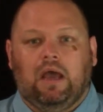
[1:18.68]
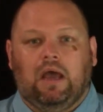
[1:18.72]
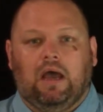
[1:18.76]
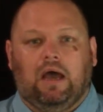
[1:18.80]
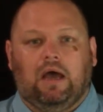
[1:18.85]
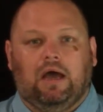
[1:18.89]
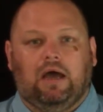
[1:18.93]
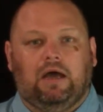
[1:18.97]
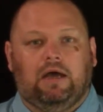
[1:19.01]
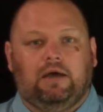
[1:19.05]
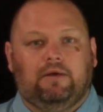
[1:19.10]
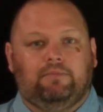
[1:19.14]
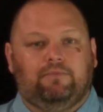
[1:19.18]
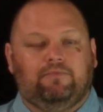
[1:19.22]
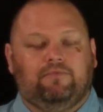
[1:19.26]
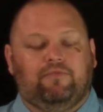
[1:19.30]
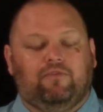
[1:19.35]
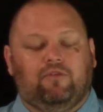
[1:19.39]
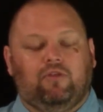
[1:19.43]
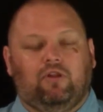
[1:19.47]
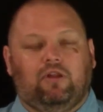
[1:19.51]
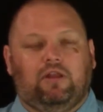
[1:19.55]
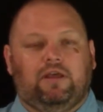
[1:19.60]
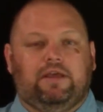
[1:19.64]
For
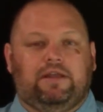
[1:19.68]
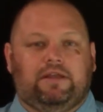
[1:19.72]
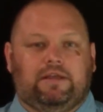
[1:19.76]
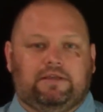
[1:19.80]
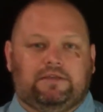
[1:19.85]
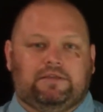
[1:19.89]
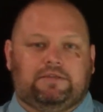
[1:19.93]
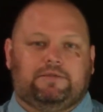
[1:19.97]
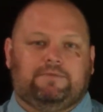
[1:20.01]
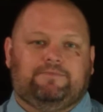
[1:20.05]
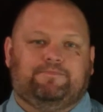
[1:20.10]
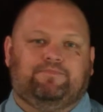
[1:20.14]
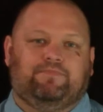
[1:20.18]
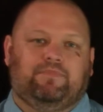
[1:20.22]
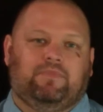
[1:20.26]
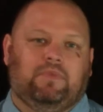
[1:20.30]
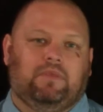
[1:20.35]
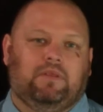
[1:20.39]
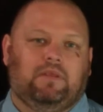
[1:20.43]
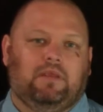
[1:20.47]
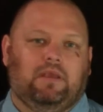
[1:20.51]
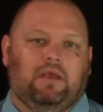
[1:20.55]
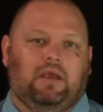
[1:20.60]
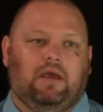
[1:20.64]
the ladies,
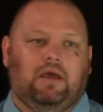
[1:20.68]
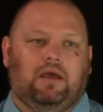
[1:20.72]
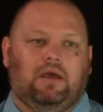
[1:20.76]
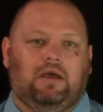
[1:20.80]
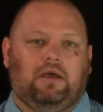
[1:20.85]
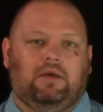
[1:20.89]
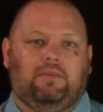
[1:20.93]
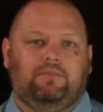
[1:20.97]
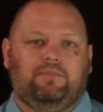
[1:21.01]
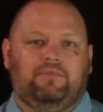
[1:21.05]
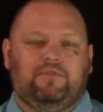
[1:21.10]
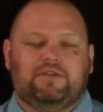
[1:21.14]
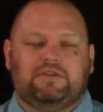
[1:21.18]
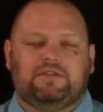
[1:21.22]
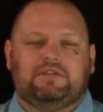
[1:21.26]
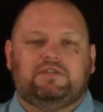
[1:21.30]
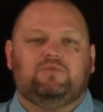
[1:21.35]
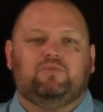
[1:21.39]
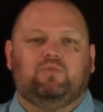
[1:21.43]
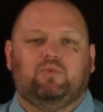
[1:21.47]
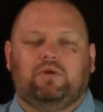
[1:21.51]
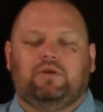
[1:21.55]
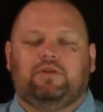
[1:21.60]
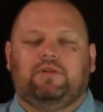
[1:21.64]
this is
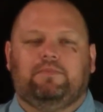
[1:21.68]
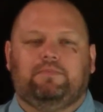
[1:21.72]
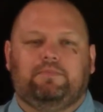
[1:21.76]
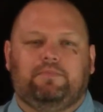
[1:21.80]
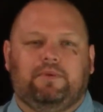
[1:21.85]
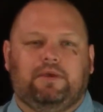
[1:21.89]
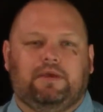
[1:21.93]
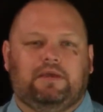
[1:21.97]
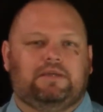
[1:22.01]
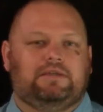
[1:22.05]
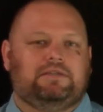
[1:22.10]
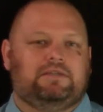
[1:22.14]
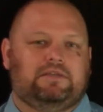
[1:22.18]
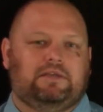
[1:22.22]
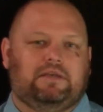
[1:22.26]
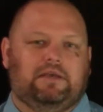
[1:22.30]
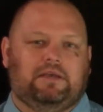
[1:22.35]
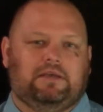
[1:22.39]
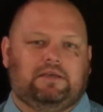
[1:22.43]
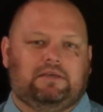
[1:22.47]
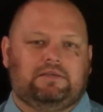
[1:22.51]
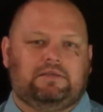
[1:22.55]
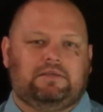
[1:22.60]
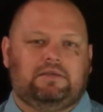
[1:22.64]
one of the biggest
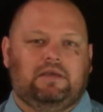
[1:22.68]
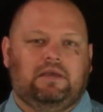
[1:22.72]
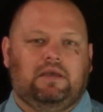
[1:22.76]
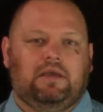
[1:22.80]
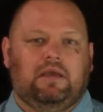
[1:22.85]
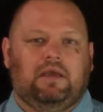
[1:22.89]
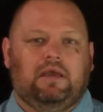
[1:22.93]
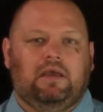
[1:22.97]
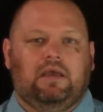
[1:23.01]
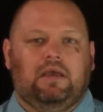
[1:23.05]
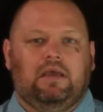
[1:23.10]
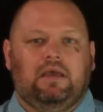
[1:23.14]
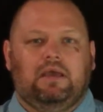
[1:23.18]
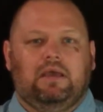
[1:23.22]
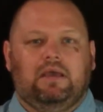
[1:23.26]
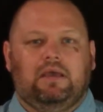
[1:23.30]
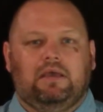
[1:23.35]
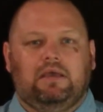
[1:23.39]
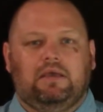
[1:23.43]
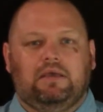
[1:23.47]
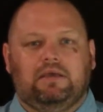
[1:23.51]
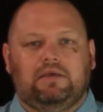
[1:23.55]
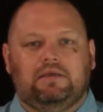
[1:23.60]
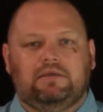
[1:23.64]
things,
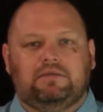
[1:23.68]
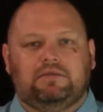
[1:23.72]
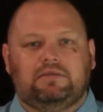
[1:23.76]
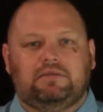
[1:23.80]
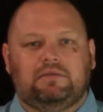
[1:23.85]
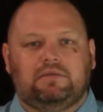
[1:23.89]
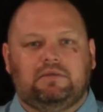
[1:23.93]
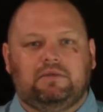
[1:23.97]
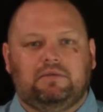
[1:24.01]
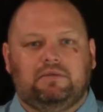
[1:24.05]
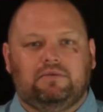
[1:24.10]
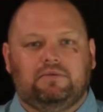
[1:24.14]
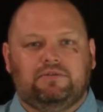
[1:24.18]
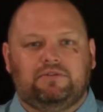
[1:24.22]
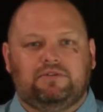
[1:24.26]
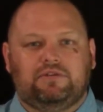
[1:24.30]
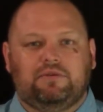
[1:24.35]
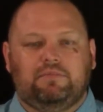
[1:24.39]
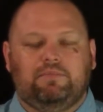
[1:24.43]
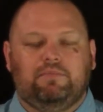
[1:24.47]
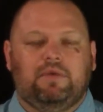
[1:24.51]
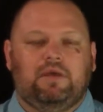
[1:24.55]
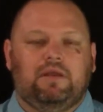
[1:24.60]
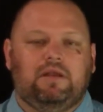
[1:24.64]
is
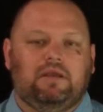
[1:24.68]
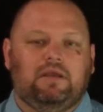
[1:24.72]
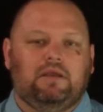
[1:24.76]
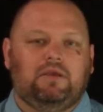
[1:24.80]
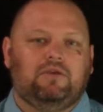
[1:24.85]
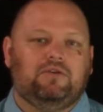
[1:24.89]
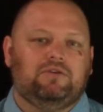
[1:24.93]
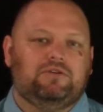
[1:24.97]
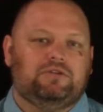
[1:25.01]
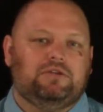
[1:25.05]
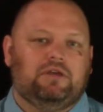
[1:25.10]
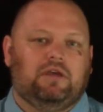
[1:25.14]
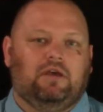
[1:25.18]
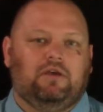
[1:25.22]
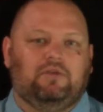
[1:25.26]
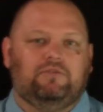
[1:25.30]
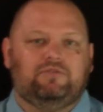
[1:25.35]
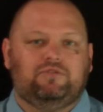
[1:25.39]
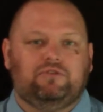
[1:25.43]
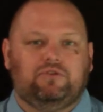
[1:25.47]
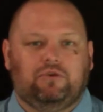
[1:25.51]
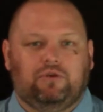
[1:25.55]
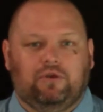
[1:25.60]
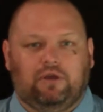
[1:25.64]
submitting
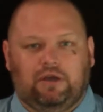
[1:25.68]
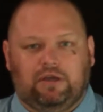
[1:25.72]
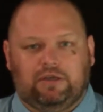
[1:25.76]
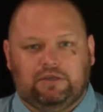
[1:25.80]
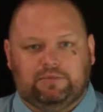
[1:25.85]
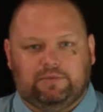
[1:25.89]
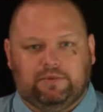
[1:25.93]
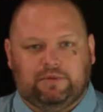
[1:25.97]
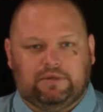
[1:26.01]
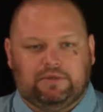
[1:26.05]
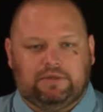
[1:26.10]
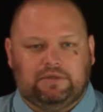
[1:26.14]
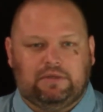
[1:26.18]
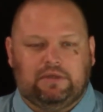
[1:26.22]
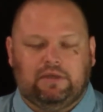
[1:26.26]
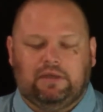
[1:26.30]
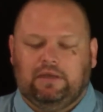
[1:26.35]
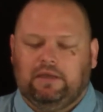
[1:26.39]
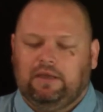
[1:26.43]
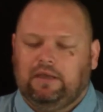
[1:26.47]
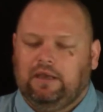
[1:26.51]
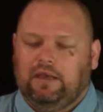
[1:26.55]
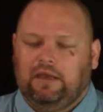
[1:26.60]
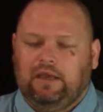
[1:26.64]
yourselves to your husbands.
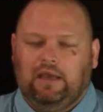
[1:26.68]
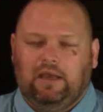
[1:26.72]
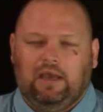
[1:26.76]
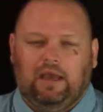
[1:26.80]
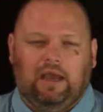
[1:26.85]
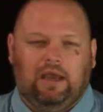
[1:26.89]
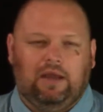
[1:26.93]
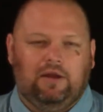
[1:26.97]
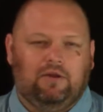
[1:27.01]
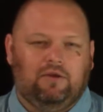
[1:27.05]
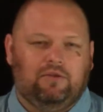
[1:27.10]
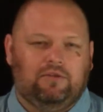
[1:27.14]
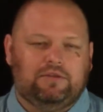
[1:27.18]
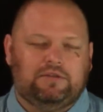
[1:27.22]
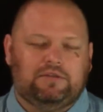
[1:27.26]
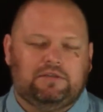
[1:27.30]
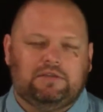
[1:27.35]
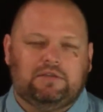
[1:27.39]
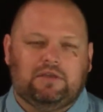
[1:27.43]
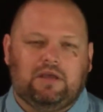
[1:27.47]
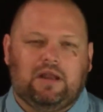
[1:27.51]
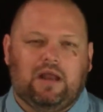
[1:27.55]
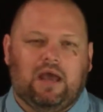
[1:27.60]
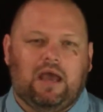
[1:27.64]
I know this is
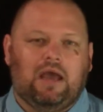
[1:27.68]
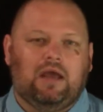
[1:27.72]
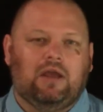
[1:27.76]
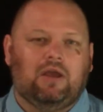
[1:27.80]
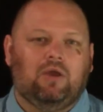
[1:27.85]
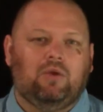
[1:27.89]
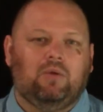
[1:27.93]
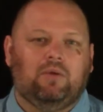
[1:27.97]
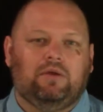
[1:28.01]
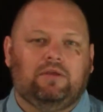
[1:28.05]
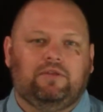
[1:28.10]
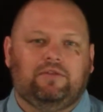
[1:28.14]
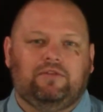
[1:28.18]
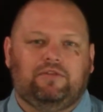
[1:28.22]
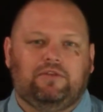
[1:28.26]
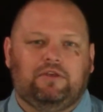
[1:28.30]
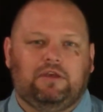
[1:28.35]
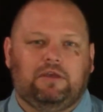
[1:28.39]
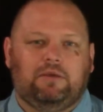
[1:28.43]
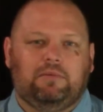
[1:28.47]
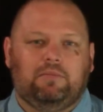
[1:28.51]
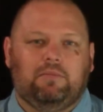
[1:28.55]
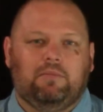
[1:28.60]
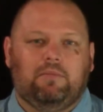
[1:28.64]
an ongoing
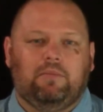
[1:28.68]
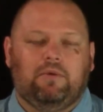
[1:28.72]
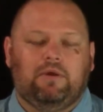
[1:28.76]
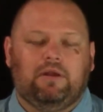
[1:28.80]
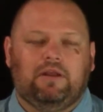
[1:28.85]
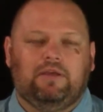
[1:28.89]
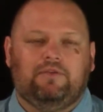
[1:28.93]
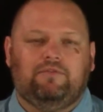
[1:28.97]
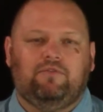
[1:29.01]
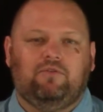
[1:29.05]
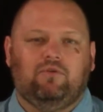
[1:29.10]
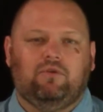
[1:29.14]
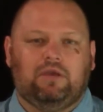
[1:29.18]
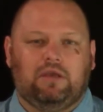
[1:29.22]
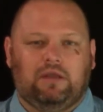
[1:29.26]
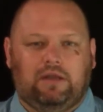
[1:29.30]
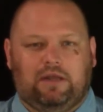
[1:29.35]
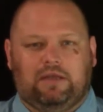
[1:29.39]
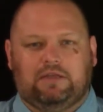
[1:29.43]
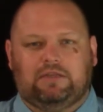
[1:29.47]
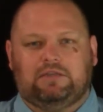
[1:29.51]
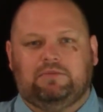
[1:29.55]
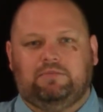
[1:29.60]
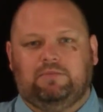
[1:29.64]
theme, but if you
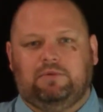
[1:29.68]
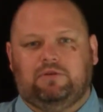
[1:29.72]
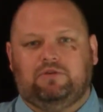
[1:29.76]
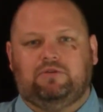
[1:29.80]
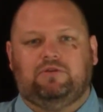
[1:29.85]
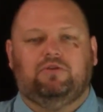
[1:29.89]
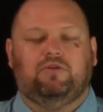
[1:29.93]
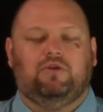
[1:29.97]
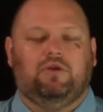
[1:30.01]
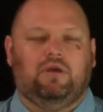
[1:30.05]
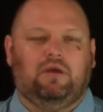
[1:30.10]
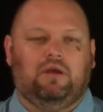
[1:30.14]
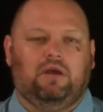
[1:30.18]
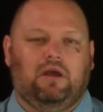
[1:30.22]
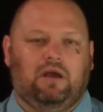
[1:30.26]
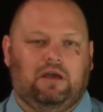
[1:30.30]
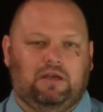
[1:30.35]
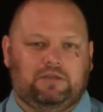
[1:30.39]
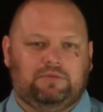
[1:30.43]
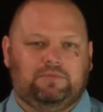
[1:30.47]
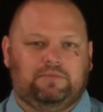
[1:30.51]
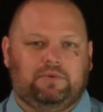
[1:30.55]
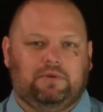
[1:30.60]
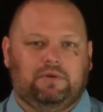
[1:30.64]
cannot submit to your
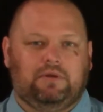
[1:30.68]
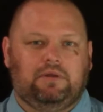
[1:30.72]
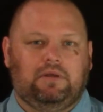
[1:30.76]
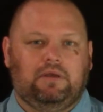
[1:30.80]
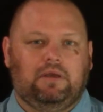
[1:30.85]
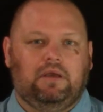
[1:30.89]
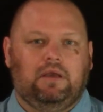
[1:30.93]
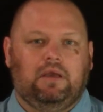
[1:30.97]
husband,